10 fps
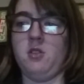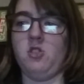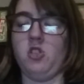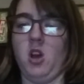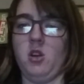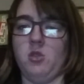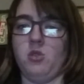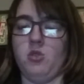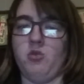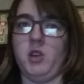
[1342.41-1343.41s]

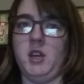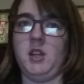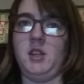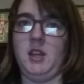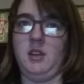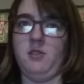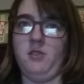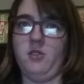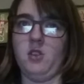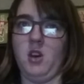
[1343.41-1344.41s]
child Ricky
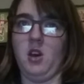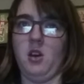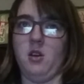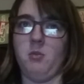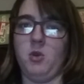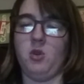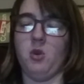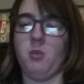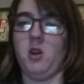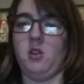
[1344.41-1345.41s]
Neve, who
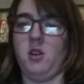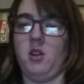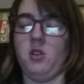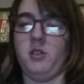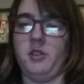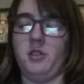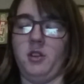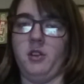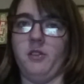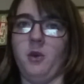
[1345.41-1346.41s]
got murdered in
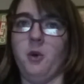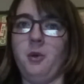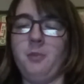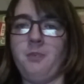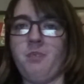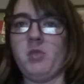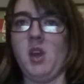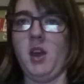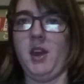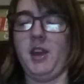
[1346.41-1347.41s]
1994
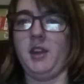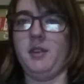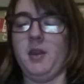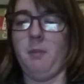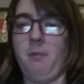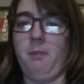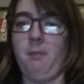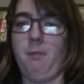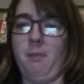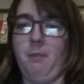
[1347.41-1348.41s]
in
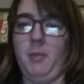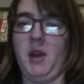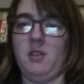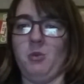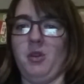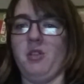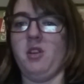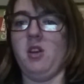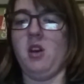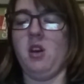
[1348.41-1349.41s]
Peterborough.